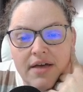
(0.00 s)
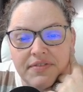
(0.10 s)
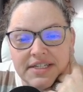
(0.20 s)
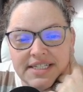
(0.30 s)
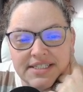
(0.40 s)

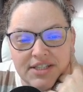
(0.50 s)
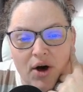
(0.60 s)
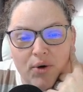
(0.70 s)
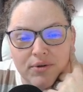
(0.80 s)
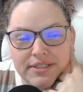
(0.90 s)
This is the
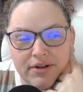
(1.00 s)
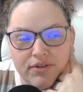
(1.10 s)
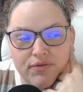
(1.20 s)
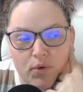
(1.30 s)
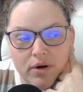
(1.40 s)
hold down the
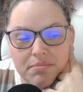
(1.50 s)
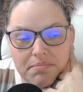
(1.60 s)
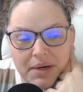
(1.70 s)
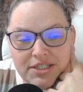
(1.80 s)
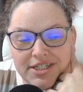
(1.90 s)
fort
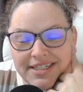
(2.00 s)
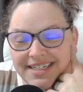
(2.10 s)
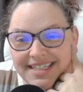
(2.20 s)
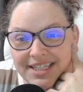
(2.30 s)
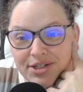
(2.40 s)
budget.
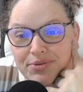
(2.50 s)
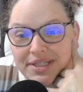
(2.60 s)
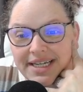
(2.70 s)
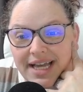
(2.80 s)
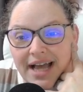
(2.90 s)

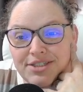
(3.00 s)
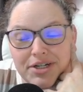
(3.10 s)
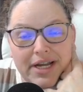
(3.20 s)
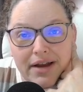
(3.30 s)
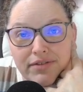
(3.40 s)
Literally, I
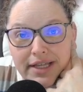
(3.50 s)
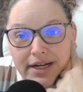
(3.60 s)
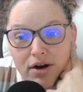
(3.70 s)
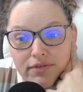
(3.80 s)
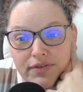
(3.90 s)
took everything
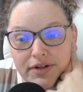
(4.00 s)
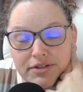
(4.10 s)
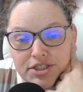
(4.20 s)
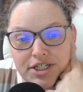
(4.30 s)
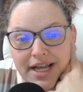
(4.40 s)
off of here
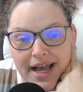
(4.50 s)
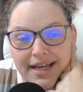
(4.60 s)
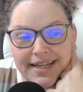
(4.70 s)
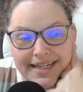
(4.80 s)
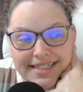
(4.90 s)
that she
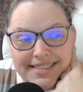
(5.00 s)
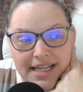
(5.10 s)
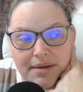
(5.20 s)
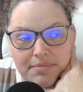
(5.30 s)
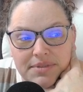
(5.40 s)
had
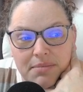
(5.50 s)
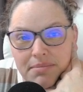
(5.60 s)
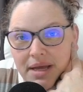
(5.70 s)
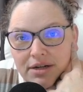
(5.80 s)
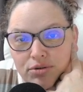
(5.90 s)
except
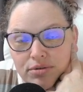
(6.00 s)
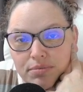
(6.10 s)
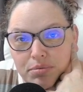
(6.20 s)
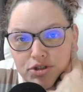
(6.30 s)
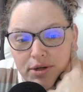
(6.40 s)
medical
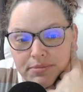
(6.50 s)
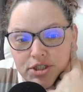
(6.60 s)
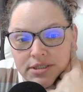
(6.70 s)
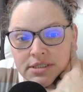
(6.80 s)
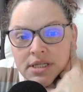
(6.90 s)

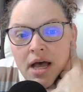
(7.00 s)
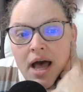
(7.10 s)
prescriptions.